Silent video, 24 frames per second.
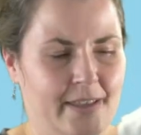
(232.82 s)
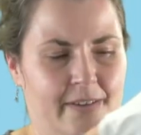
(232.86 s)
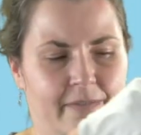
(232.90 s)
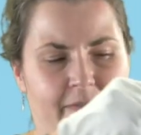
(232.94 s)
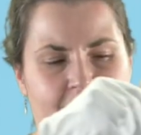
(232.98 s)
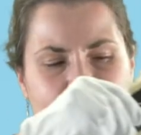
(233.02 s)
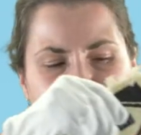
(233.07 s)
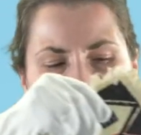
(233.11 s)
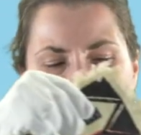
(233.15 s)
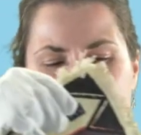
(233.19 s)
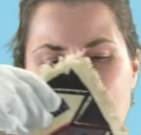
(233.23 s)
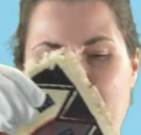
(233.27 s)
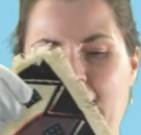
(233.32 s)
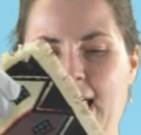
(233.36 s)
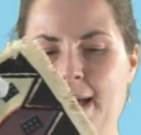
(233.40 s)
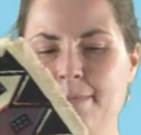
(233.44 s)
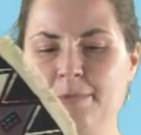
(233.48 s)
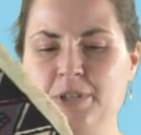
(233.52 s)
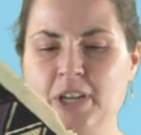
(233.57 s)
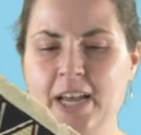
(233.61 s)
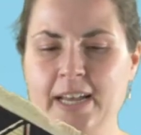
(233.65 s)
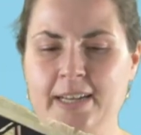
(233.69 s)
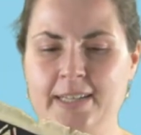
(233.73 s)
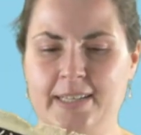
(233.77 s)
First
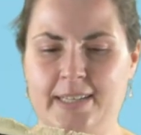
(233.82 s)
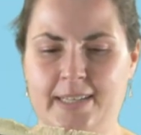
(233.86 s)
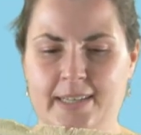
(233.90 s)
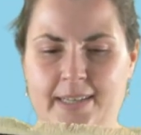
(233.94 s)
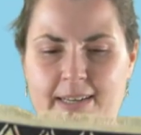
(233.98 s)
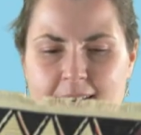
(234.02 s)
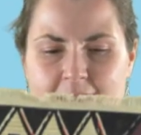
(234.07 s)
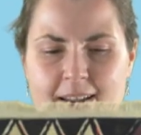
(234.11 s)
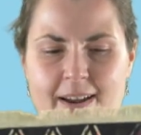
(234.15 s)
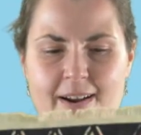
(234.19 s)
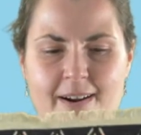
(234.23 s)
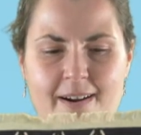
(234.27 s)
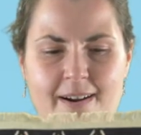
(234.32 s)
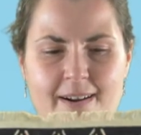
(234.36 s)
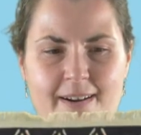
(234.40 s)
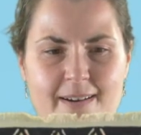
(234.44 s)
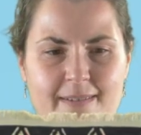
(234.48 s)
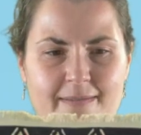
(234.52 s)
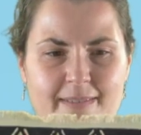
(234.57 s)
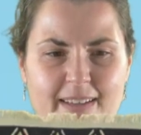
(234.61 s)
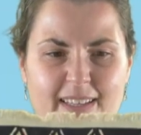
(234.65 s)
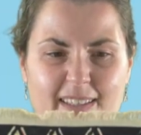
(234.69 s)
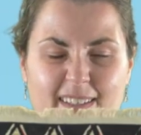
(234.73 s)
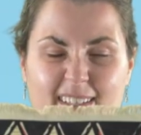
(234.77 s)
object here
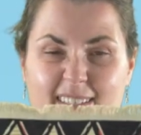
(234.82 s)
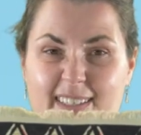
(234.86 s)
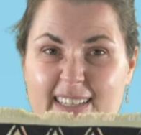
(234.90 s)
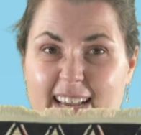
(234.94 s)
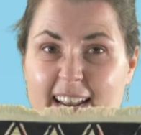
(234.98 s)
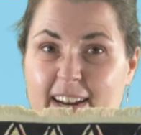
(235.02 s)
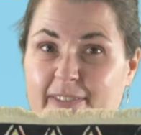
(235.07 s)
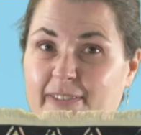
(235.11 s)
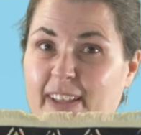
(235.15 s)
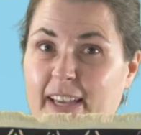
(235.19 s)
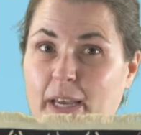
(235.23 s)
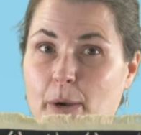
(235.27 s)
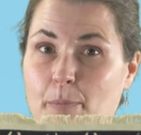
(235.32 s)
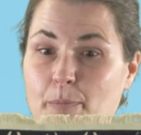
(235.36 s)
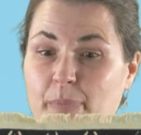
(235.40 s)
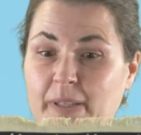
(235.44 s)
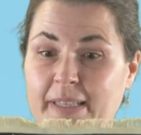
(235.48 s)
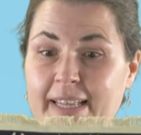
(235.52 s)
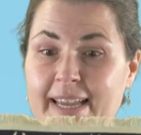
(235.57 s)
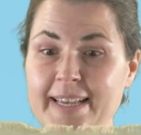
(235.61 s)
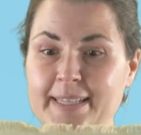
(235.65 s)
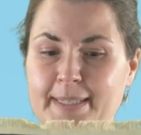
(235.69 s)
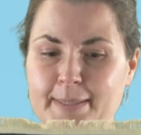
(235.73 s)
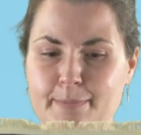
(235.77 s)
looks kind of like a
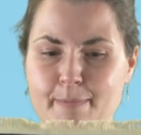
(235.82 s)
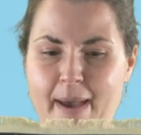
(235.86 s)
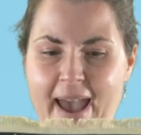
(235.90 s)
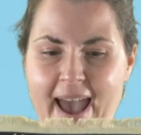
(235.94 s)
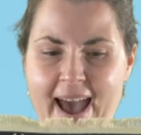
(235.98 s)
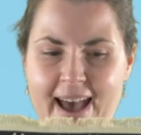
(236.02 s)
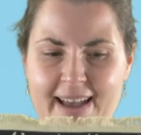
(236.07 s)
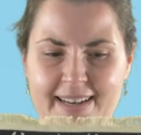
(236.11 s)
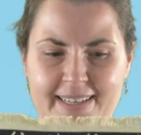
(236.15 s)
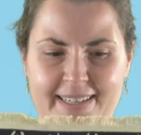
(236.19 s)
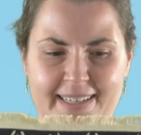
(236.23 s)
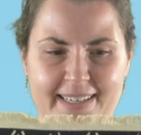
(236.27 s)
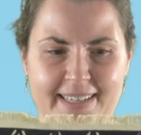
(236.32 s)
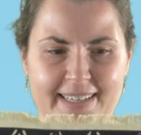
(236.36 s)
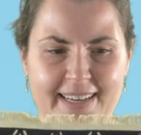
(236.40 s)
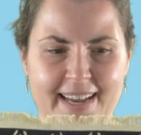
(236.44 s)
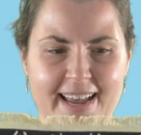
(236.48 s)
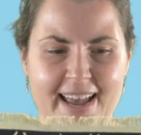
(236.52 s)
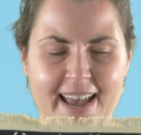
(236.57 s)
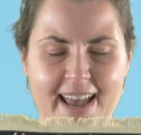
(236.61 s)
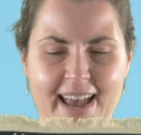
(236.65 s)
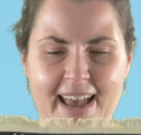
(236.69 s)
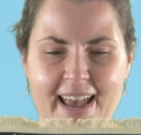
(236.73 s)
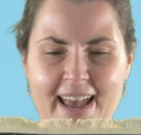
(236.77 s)
placemat,
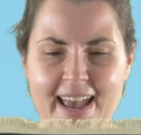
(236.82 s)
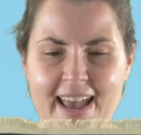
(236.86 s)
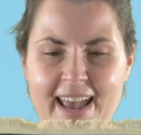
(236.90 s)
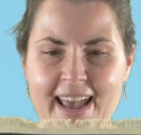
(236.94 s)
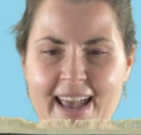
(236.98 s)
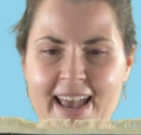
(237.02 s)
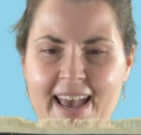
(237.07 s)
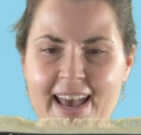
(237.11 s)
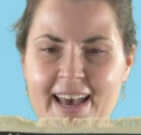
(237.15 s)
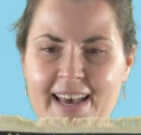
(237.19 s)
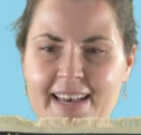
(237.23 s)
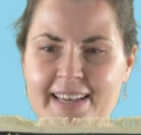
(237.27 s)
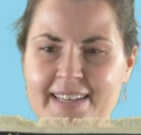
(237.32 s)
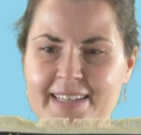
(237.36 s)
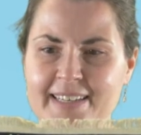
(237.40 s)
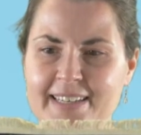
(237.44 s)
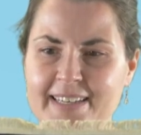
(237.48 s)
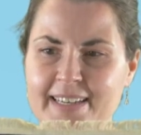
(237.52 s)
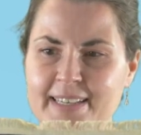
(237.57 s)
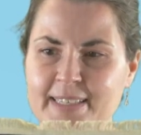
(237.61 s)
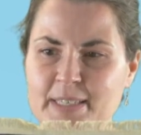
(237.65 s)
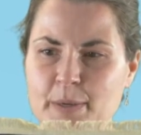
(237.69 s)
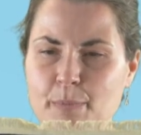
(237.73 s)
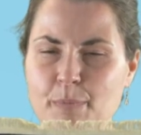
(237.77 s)
and
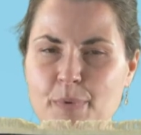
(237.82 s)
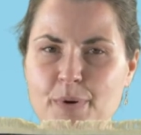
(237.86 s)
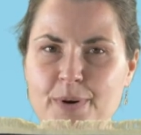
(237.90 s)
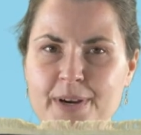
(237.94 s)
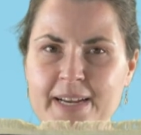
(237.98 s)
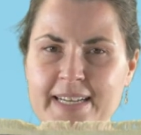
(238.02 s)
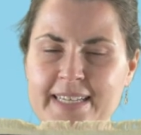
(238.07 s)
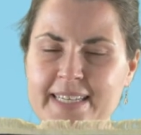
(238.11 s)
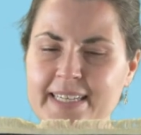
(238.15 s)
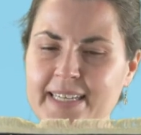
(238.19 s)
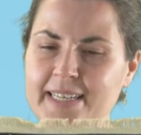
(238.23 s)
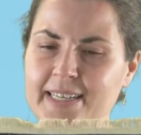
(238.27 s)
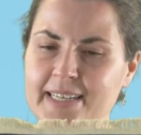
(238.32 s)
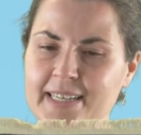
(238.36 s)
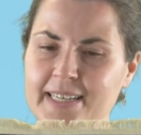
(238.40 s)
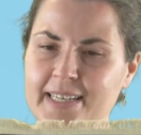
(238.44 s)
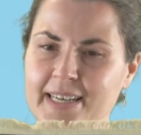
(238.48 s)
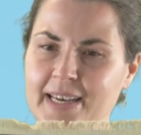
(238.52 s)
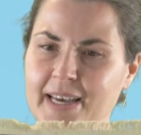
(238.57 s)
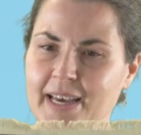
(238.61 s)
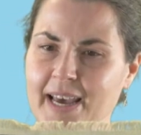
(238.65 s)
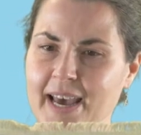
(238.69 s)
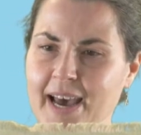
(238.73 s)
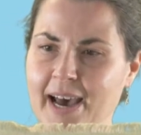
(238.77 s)
it's a printed
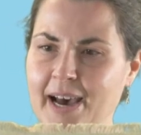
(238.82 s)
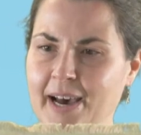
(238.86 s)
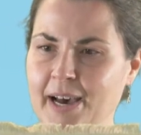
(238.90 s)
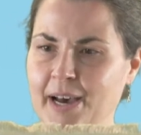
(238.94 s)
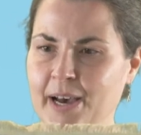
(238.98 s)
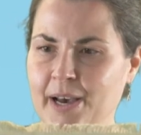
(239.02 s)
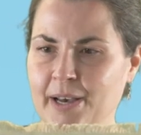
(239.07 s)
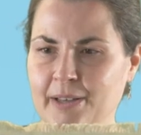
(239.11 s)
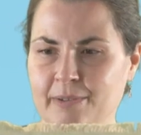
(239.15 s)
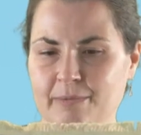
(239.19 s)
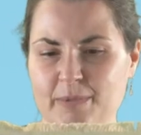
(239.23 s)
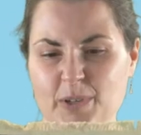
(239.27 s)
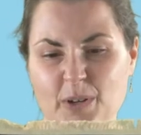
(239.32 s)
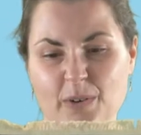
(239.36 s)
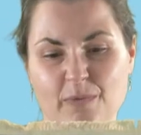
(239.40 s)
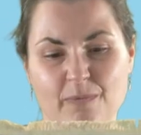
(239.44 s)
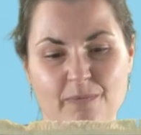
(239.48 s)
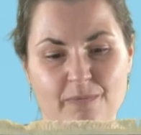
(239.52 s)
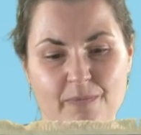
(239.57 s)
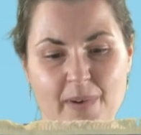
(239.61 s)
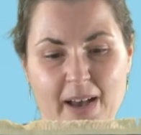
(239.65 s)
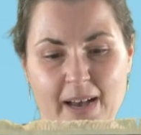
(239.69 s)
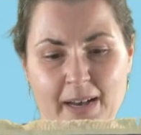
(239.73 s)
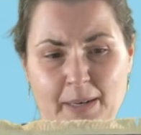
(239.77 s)
uh, sort of
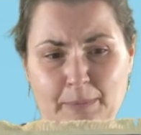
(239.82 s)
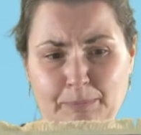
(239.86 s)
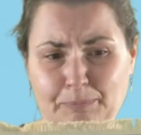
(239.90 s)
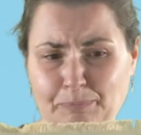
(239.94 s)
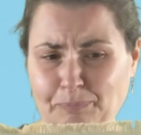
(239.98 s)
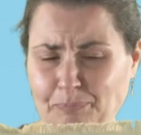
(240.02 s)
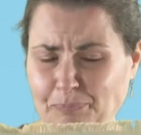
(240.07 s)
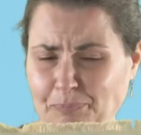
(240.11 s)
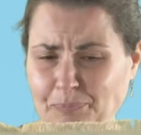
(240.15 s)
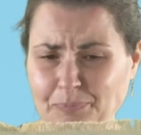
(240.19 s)
um,